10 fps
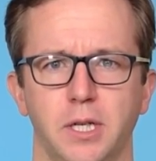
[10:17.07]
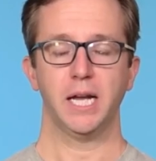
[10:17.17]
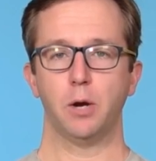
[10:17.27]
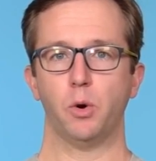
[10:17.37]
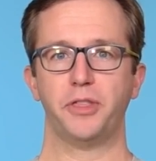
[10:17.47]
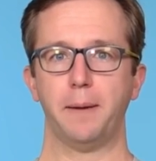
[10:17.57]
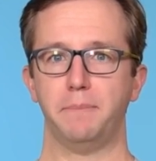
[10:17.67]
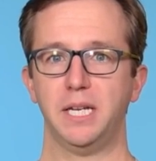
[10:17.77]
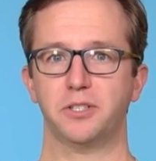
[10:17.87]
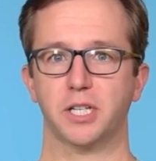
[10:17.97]
And what that
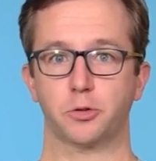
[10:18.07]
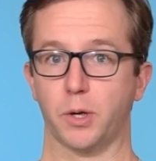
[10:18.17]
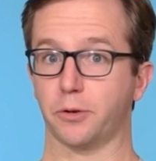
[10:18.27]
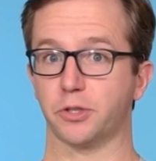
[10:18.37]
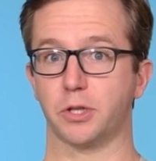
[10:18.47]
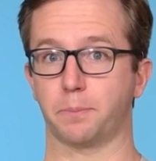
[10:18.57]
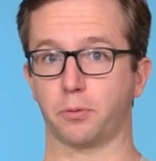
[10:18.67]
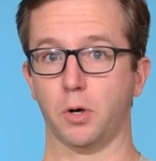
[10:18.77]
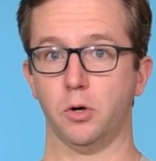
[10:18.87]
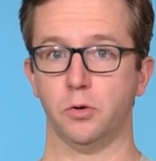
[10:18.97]
means is whether it's the
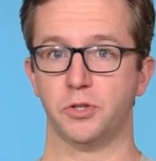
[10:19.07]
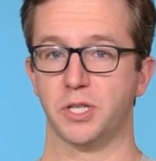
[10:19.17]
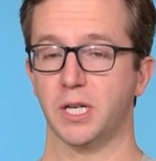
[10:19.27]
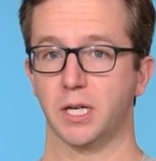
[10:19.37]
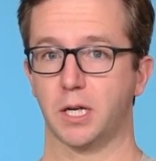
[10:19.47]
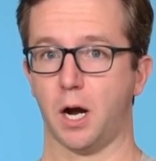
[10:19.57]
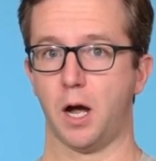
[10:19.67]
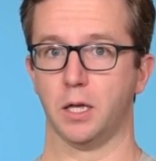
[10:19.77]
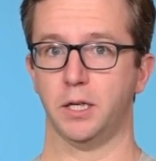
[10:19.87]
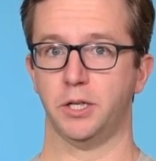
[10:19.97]
pros,
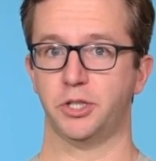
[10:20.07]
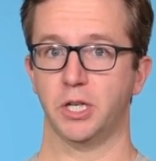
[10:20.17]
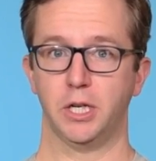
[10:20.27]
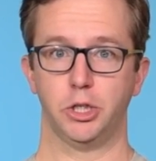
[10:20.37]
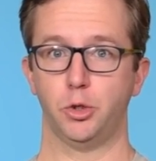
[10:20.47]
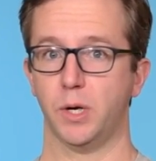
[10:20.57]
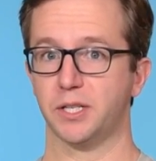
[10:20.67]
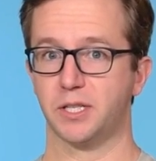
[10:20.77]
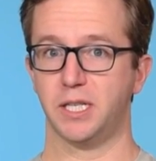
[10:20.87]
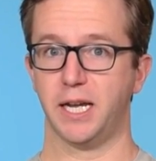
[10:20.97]
college,
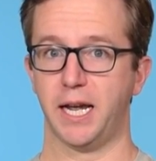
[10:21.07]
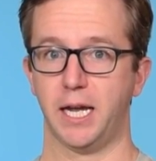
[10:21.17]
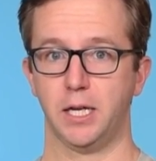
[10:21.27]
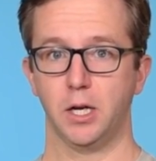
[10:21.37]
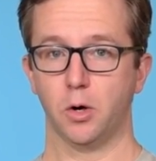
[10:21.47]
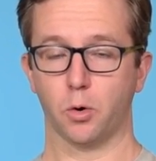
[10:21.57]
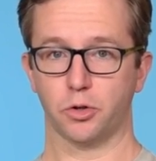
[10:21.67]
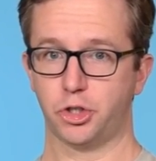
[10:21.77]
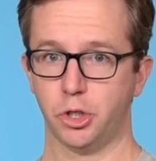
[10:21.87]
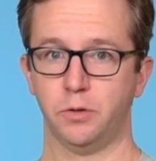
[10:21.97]
USTA, or
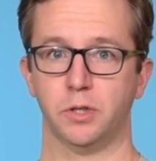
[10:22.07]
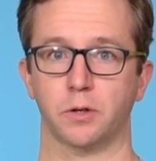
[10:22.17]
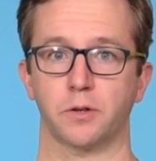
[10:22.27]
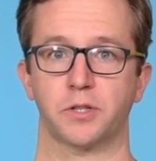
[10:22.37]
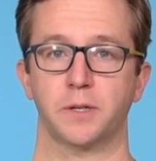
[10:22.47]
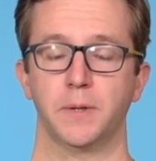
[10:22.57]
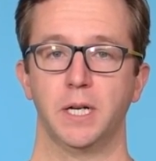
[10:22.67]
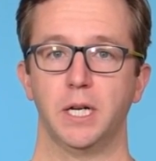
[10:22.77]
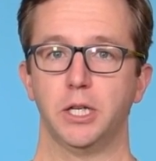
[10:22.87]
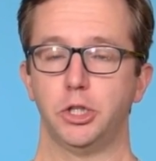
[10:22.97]
juniors,
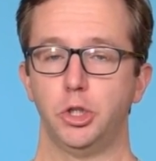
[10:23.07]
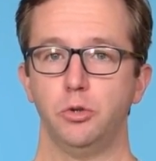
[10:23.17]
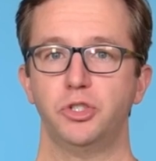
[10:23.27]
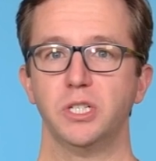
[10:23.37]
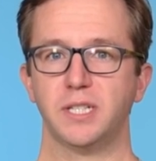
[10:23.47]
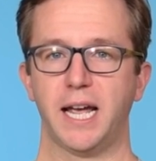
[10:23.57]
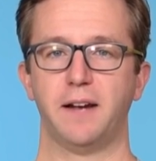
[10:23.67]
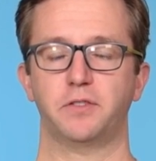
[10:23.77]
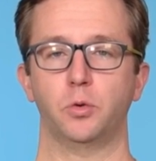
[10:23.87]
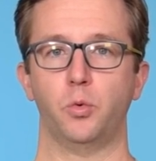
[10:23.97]
you just
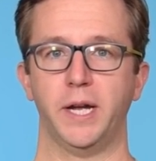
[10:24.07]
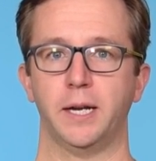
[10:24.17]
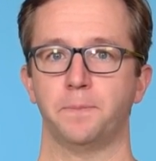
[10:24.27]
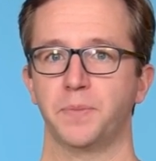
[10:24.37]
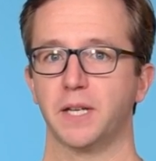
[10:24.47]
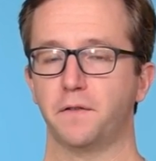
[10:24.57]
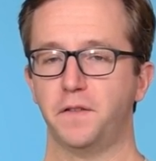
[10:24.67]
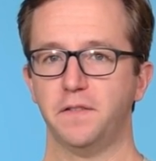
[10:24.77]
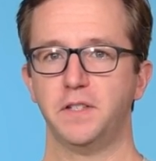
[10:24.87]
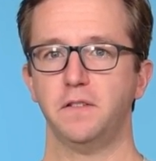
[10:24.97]
have to win
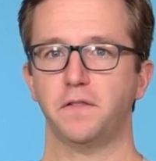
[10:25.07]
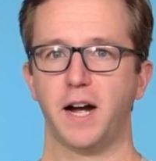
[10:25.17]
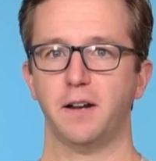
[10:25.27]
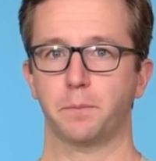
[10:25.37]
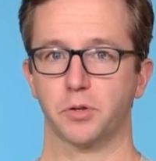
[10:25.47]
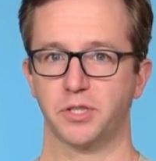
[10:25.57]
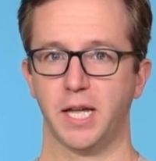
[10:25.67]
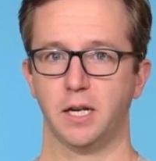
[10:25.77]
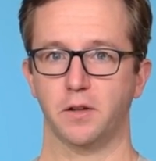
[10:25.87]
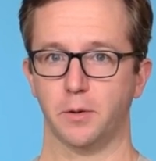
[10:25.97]

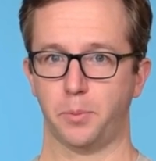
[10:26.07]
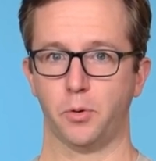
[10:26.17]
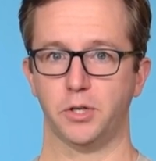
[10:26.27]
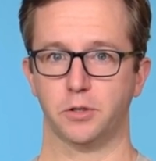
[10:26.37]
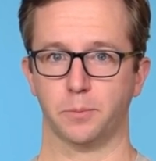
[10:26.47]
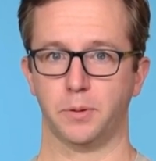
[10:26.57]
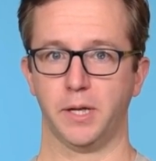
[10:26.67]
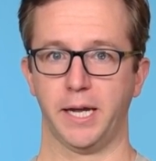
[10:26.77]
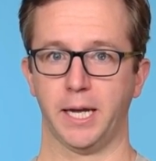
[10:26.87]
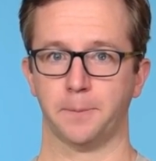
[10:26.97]
55% of the points you're
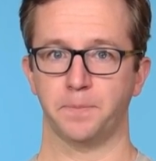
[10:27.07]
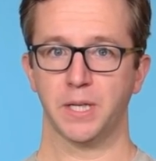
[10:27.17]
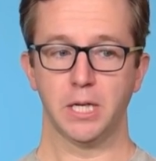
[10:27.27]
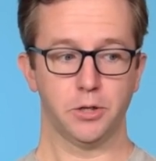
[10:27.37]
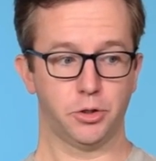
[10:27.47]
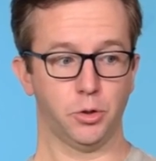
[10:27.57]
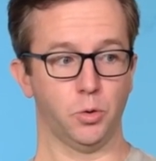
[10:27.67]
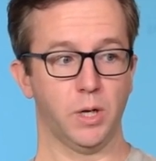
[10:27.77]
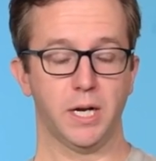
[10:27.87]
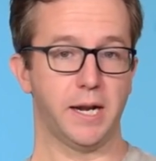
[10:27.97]
playing
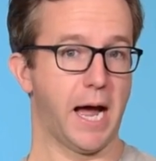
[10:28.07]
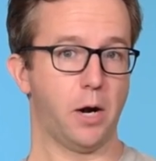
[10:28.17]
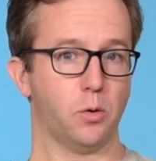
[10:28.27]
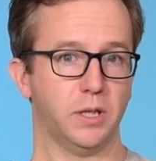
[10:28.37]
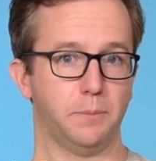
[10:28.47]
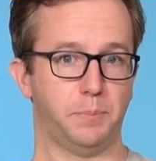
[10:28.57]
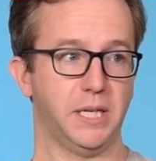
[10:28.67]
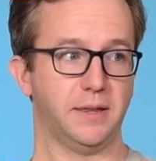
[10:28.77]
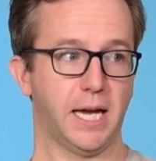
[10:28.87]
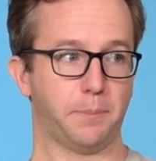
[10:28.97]
to not only
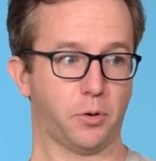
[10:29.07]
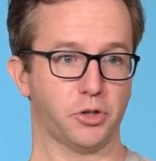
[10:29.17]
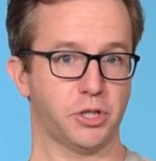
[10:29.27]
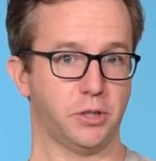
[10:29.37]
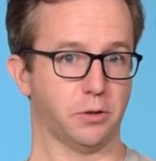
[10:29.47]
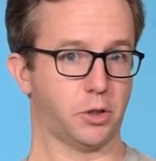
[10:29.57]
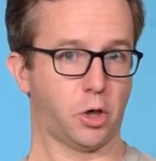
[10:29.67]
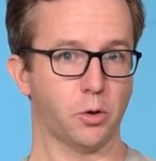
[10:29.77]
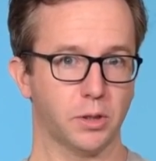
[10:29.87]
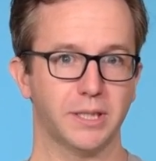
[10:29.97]
beat that person you're
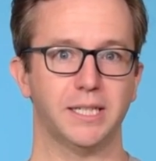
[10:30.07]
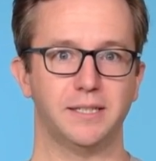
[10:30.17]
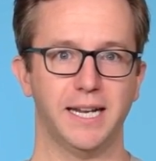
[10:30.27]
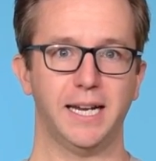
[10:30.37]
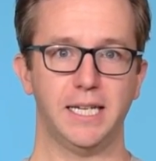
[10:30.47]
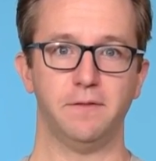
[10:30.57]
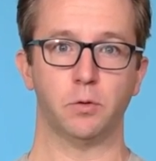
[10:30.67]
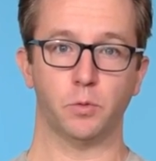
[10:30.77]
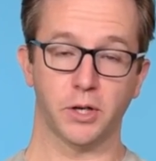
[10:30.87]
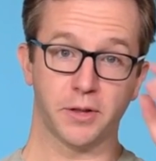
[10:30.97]
currently dead
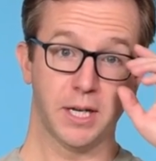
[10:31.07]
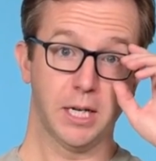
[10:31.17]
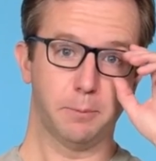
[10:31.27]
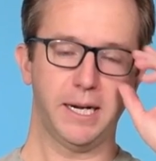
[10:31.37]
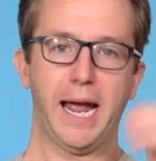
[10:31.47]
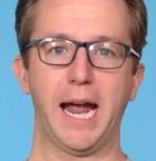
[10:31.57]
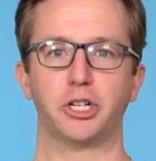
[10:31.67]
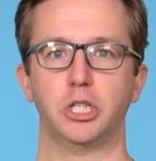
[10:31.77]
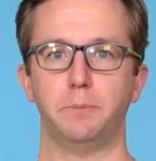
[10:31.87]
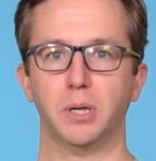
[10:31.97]
even with, but
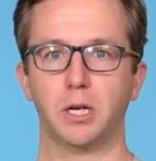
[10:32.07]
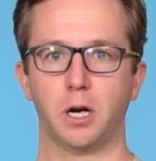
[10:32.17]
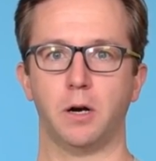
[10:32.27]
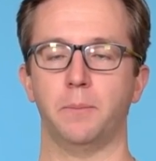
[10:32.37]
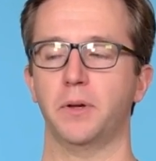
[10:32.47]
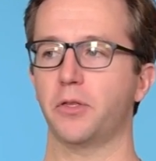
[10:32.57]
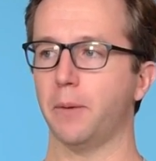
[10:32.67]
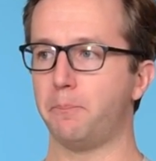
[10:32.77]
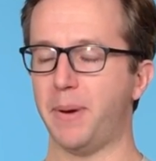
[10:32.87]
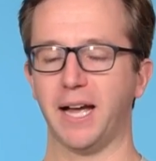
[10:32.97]
actually become the
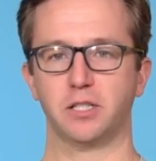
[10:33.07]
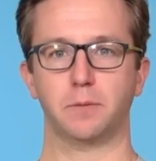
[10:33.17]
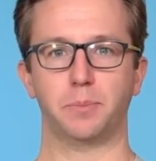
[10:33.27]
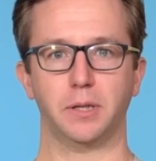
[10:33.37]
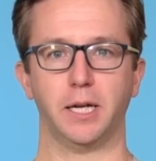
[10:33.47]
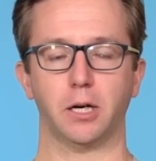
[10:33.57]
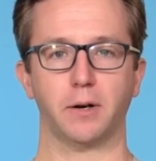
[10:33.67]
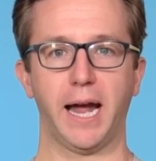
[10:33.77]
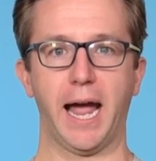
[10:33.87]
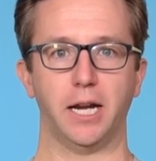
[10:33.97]
best player
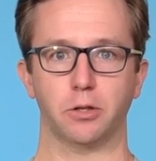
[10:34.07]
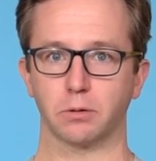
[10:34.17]
at your